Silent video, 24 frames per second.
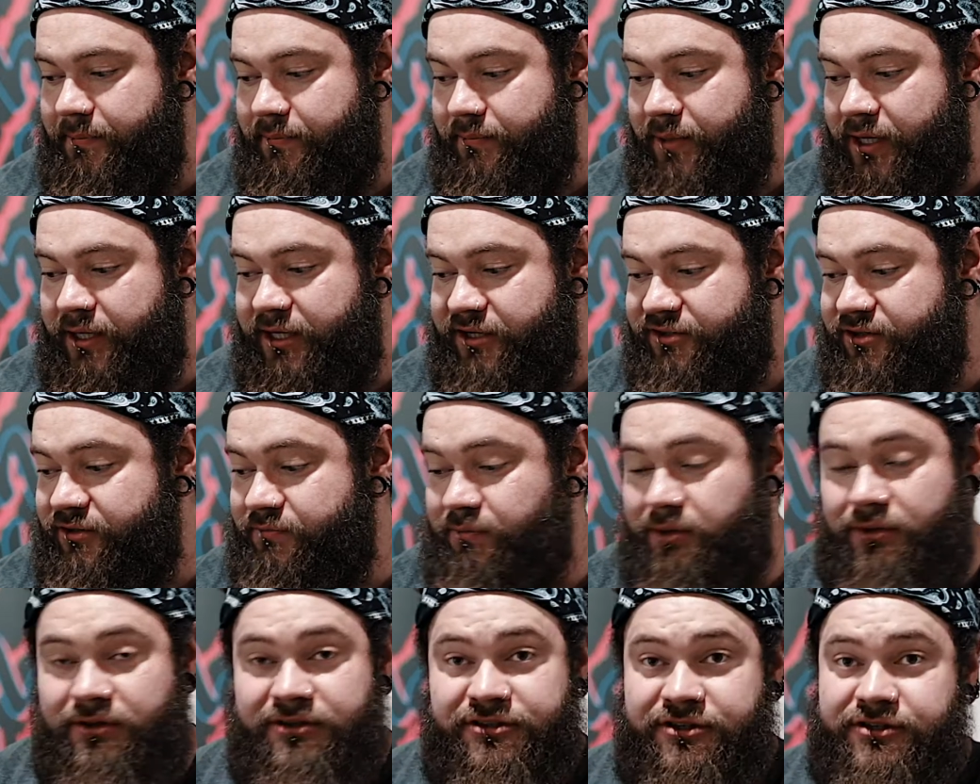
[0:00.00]
And it's
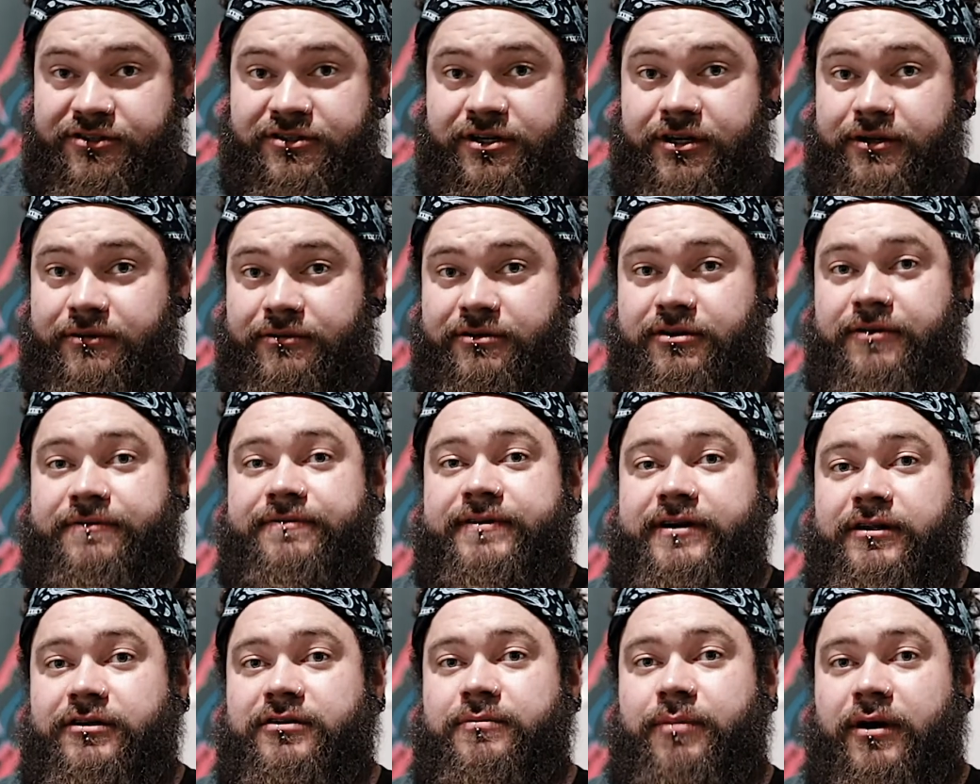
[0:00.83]
important just to
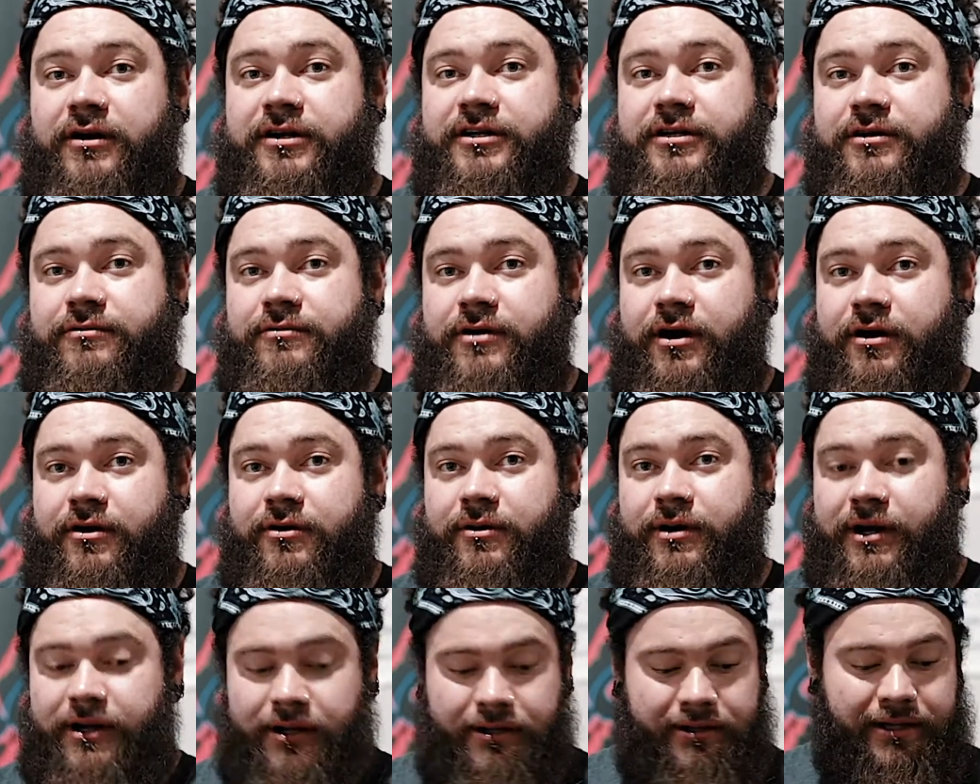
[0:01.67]
feel your body. You know
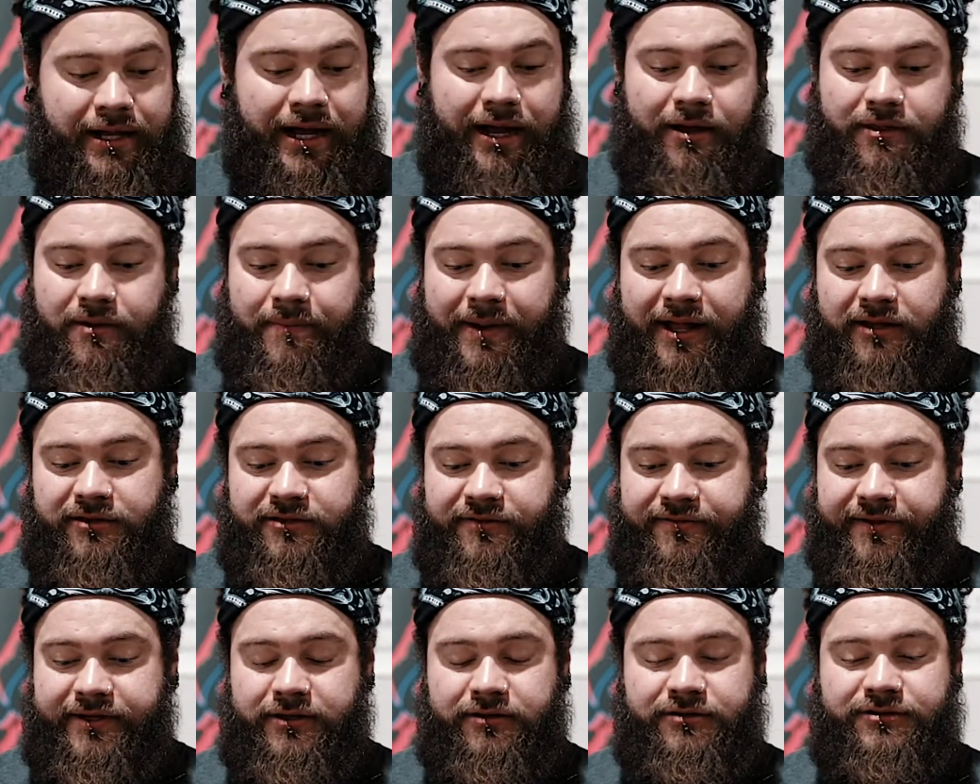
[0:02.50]
how the balance
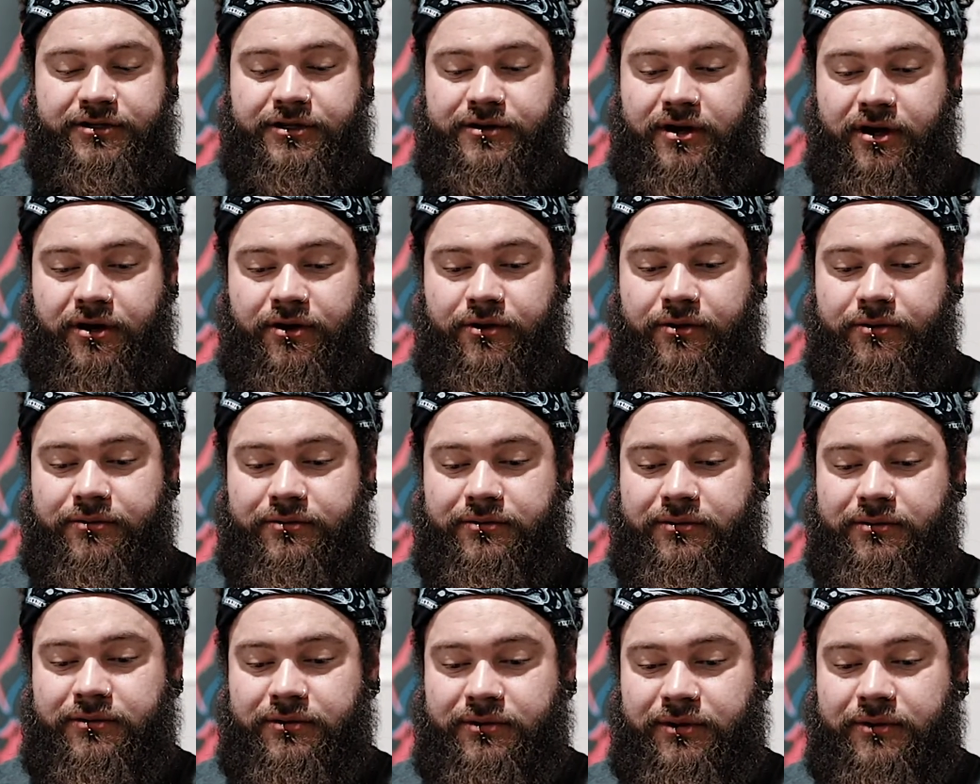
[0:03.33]
feels, you know
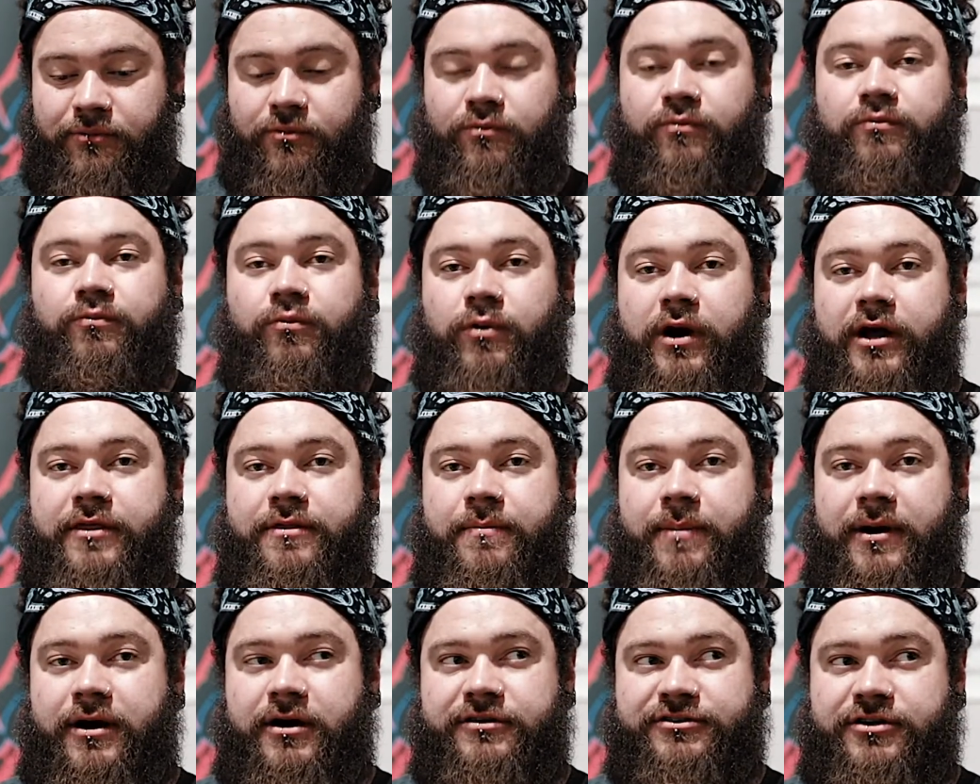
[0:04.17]
where the
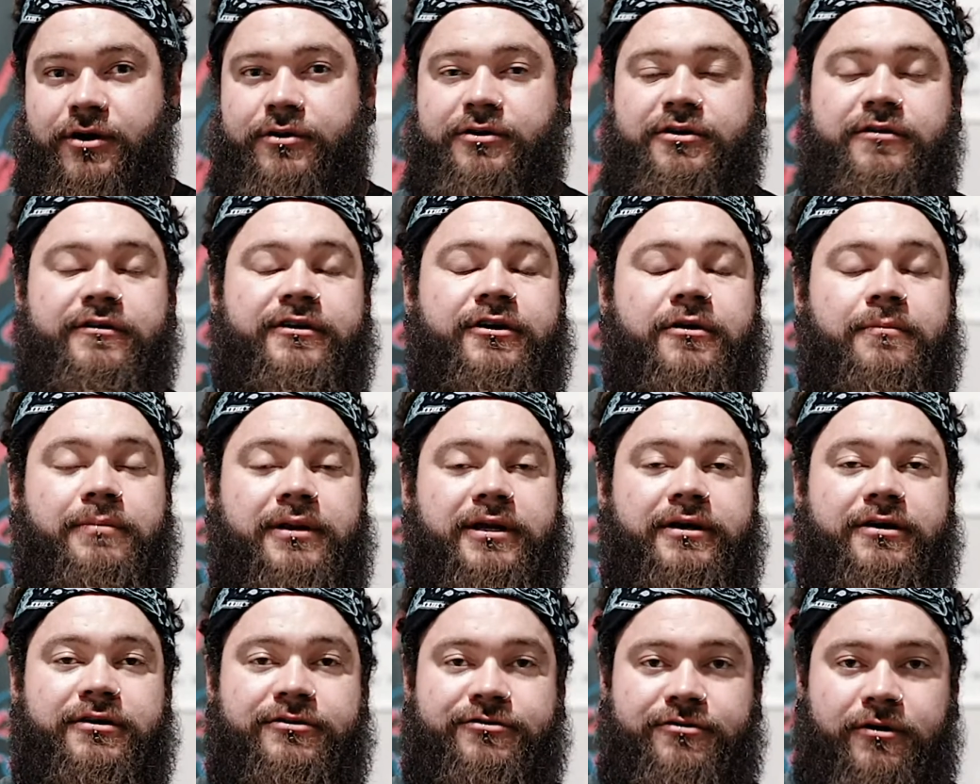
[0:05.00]
bar's going, you're in
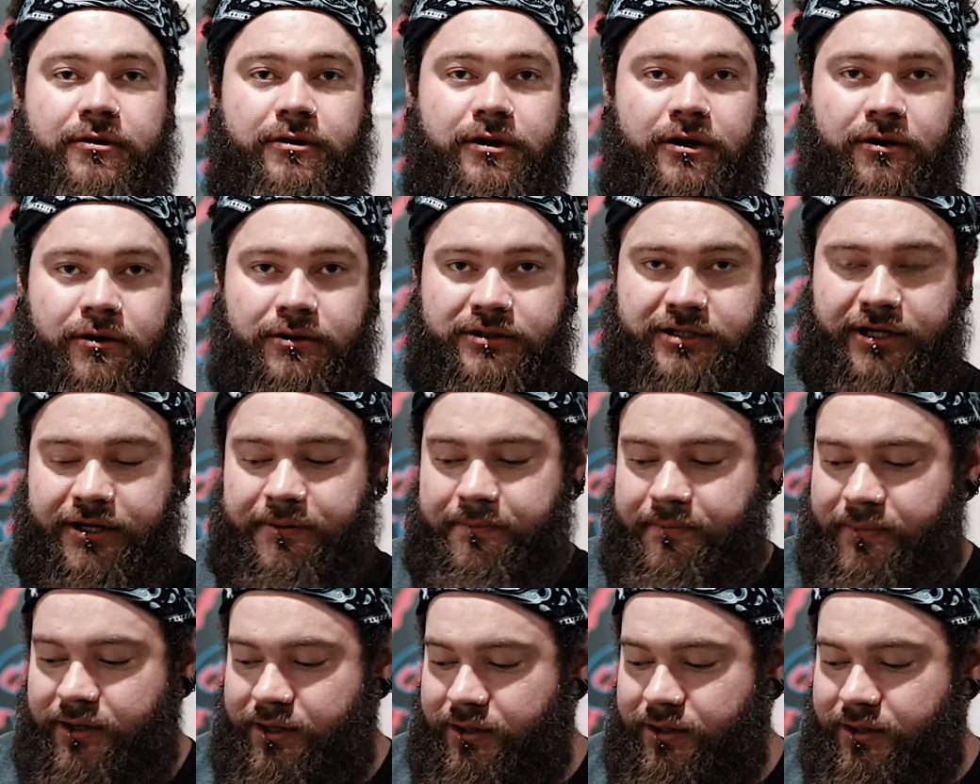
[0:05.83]
complete control the whole time.